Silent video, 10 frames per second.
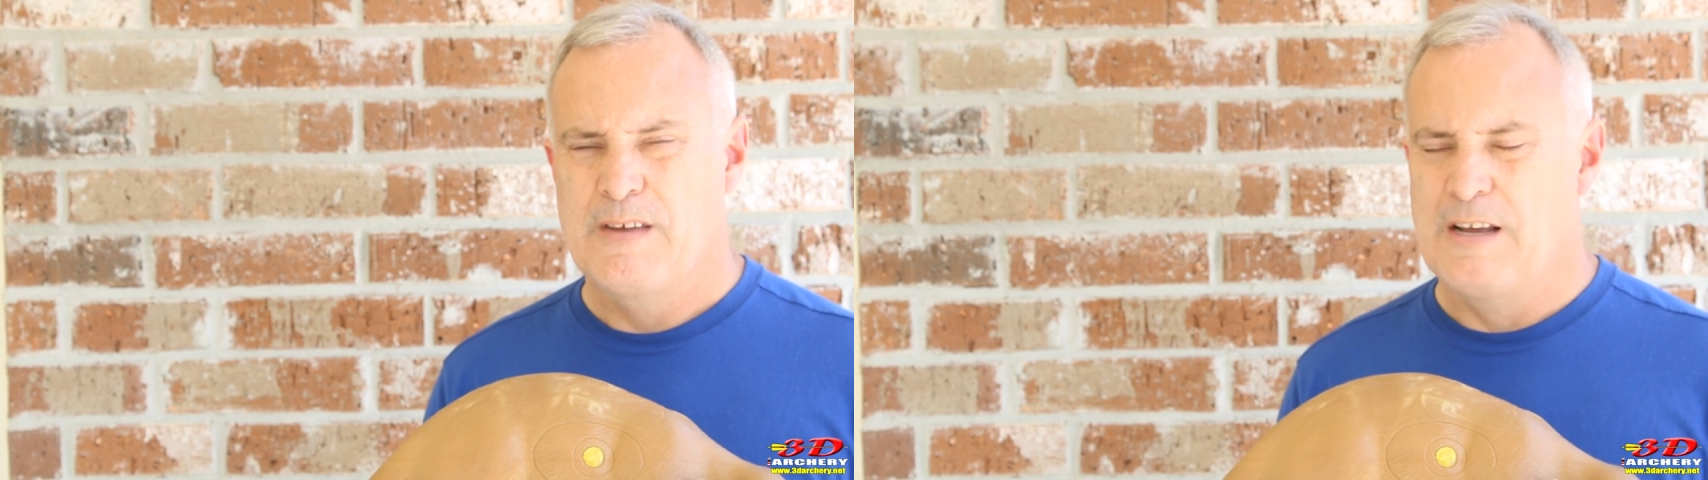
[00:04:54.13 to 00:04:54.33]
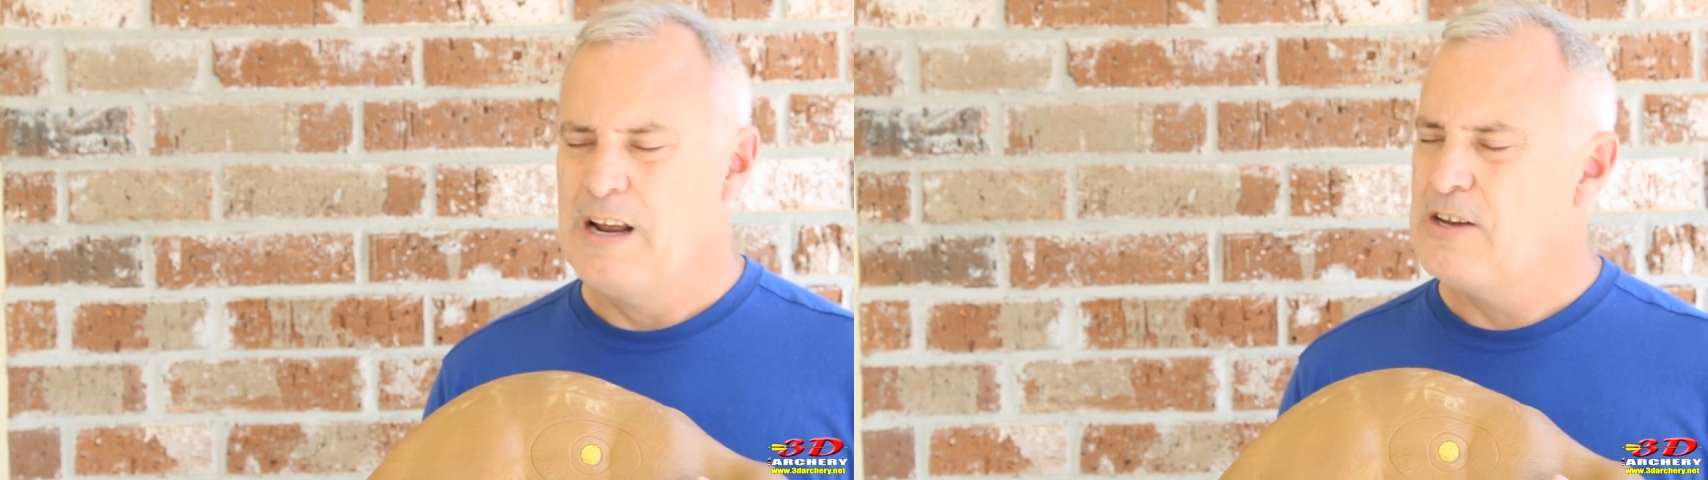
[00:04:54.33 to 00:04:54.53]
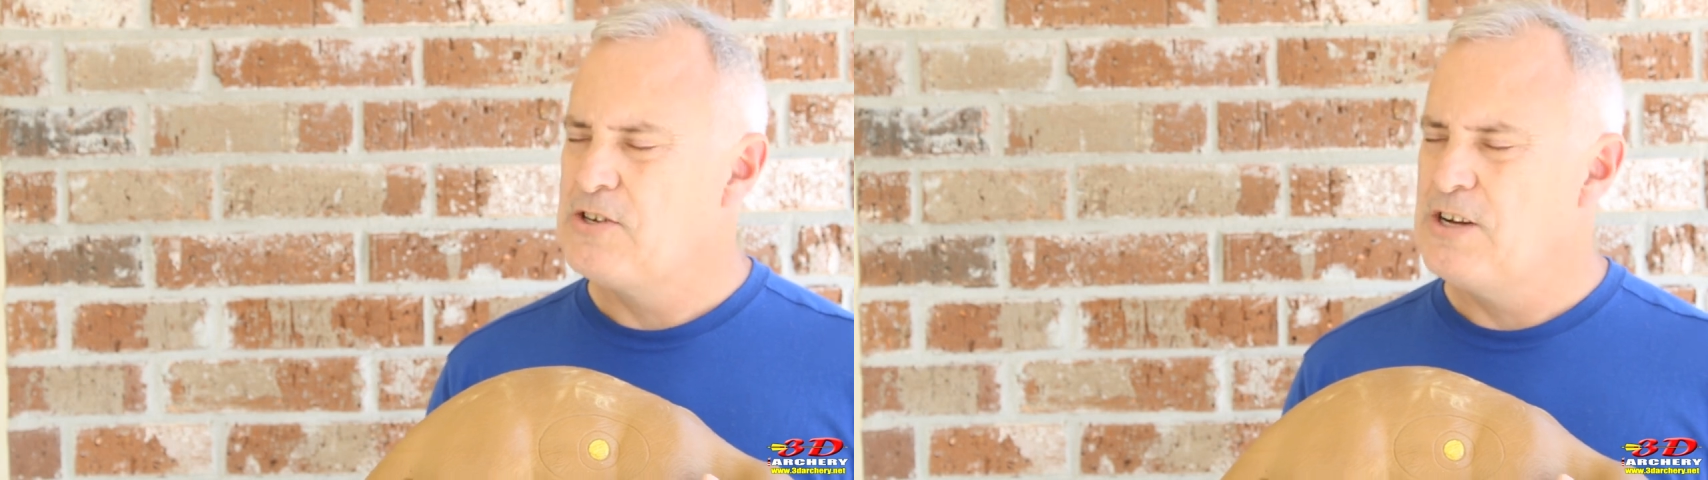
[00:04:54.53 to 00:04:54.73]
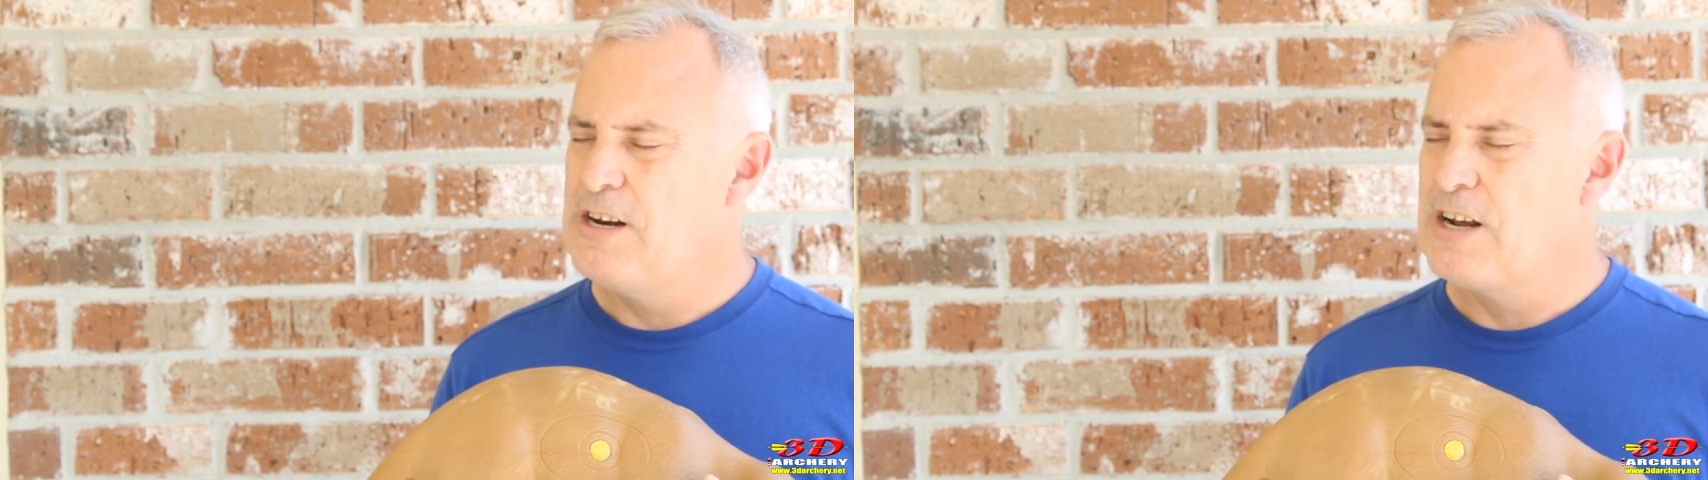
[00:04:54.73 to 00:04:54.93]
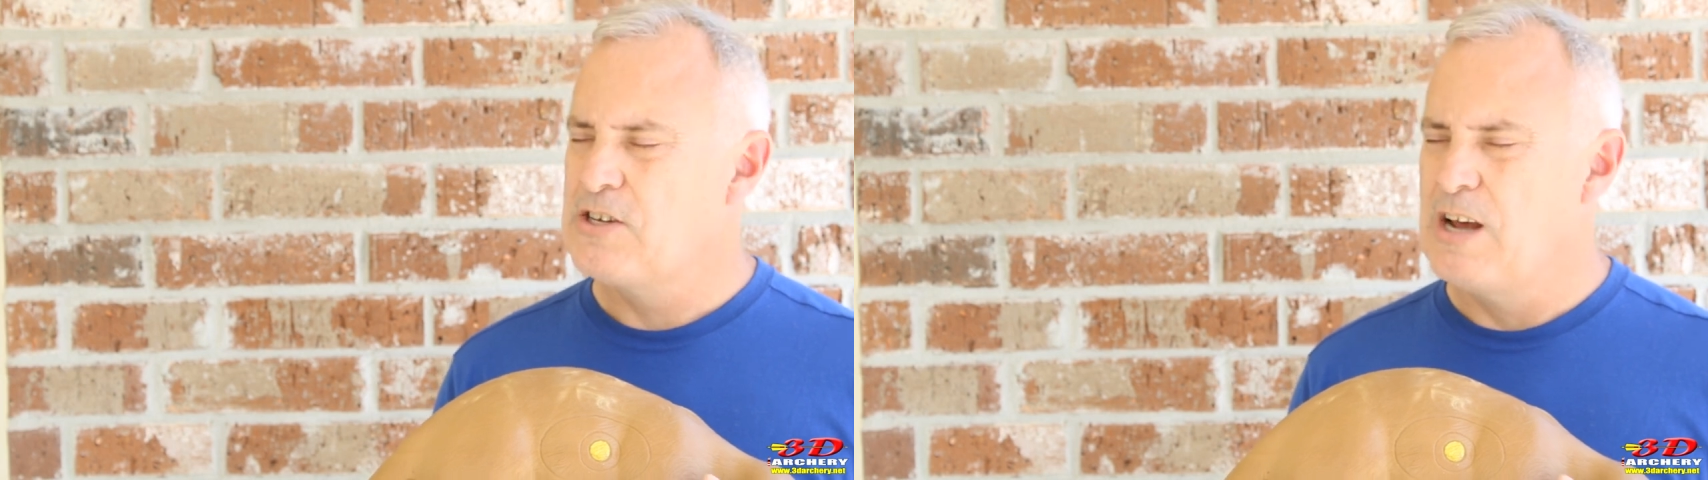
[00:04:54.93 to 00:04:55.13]
and I'll see you
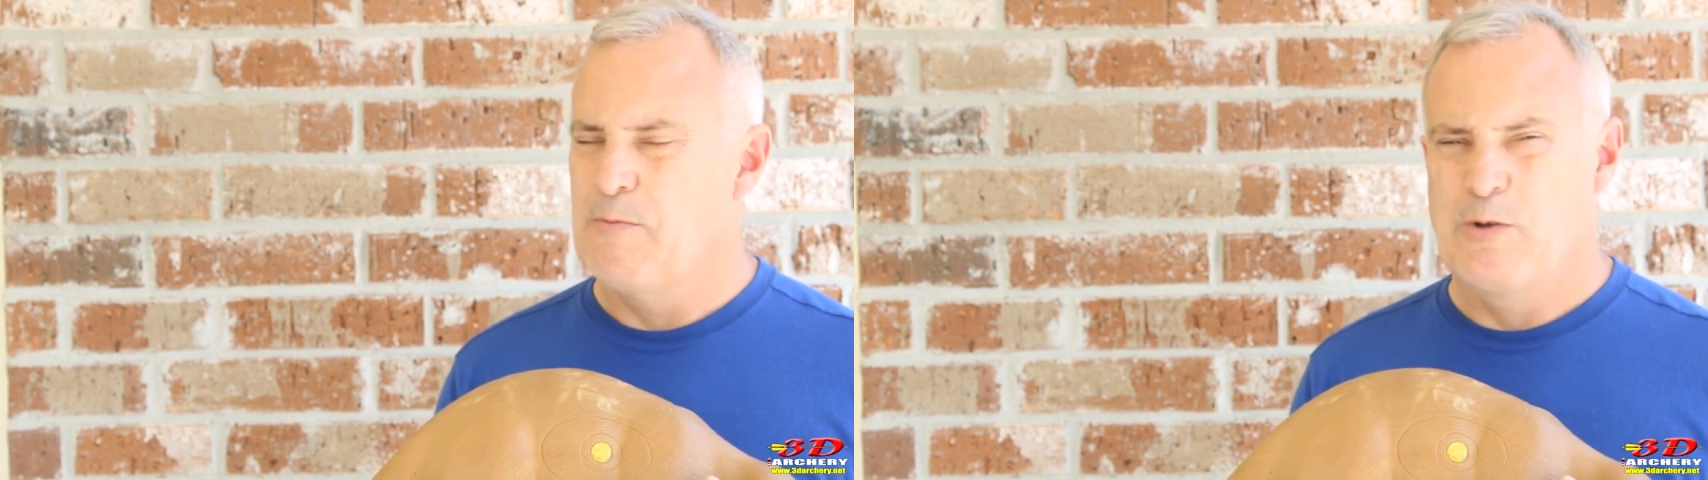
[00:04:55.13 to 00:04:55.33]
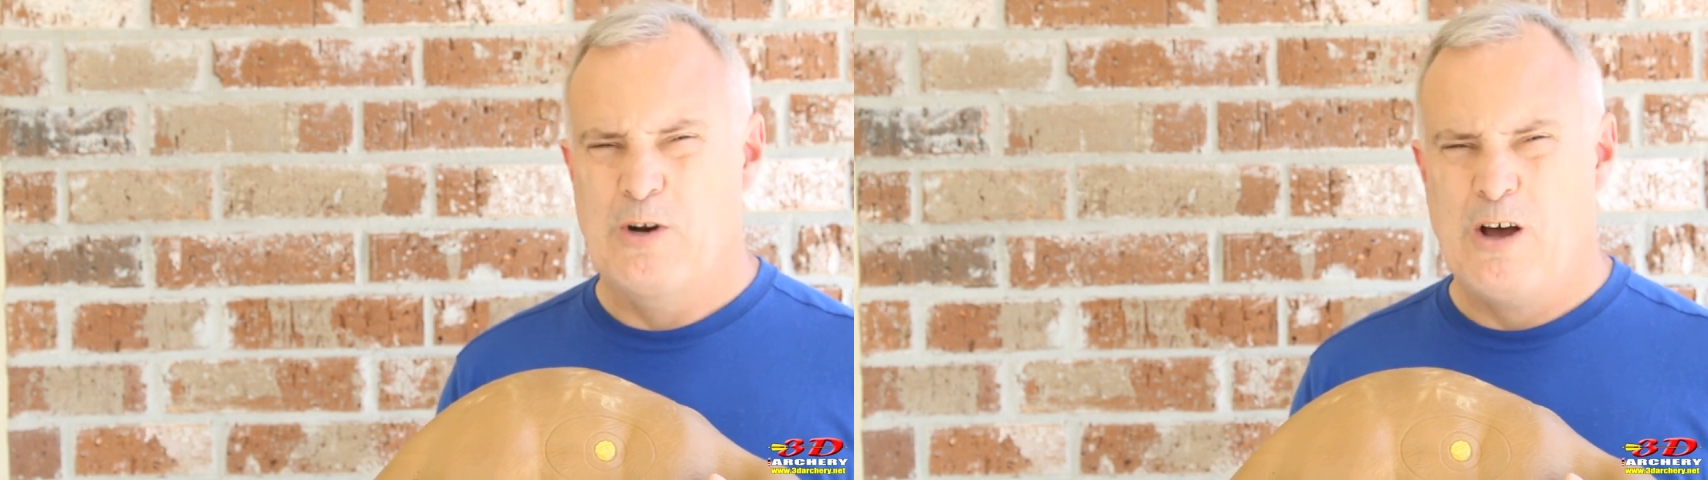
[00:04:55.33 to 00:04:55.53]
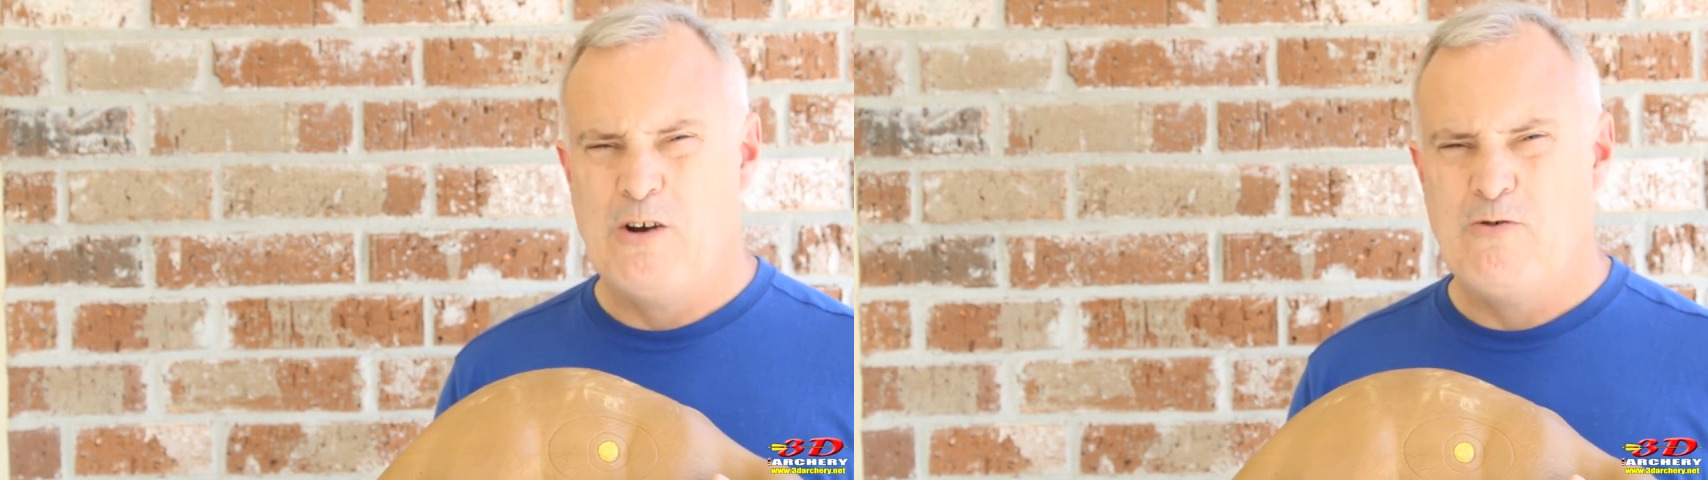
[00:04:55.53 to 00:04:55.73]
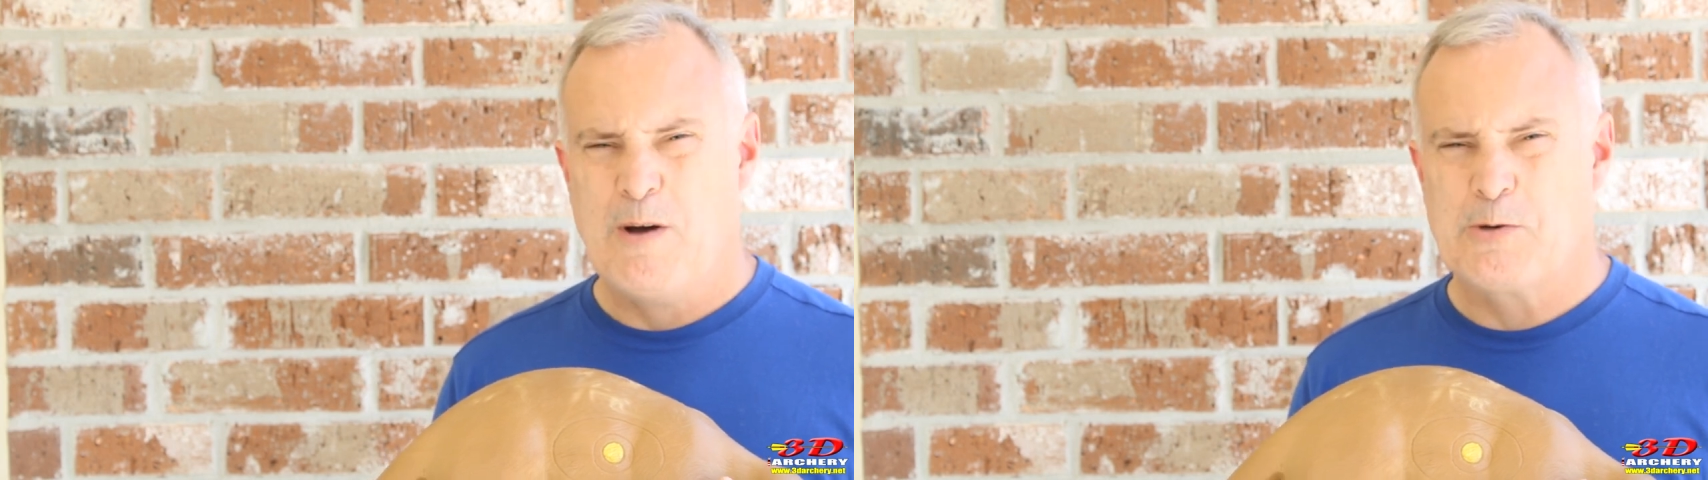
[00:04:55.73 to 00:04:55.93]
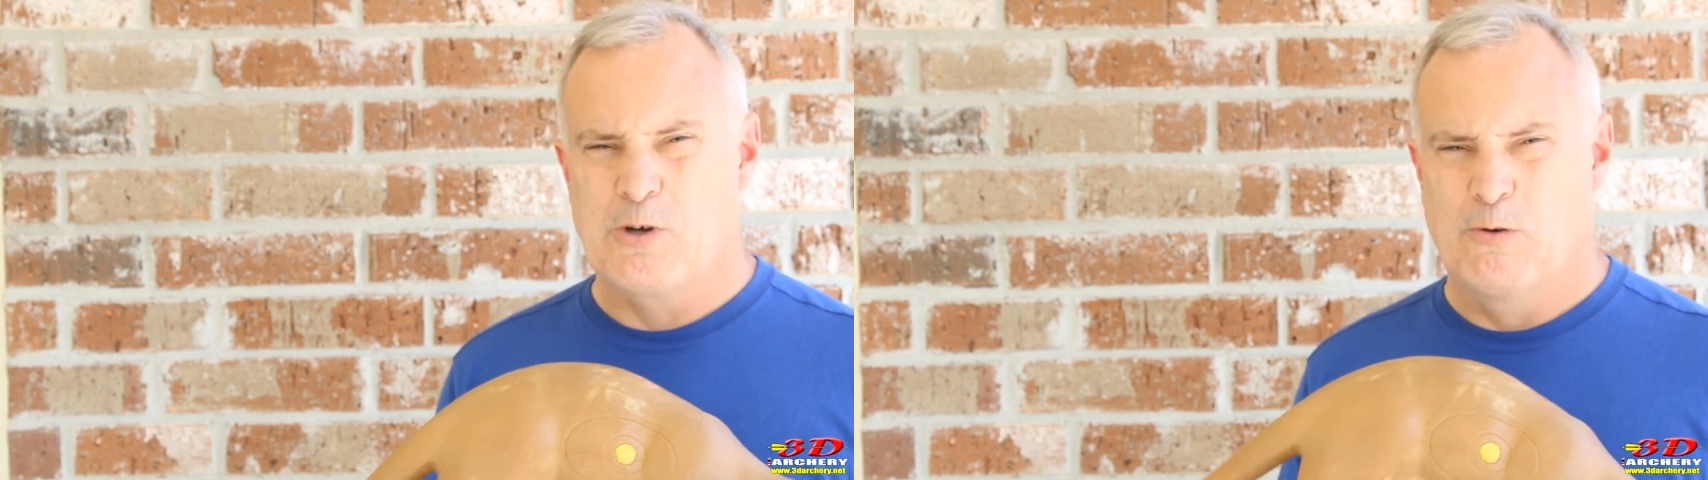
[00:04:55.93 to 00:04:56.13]
next time with an all-new
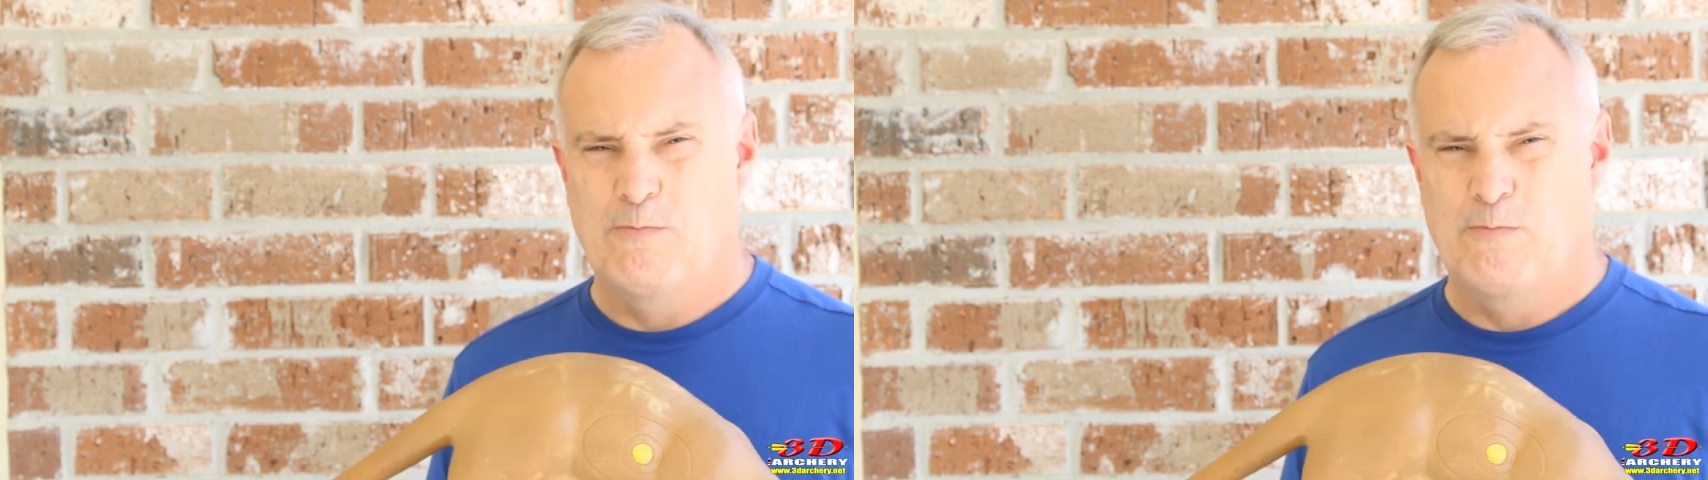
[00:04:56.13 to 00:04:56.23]
episode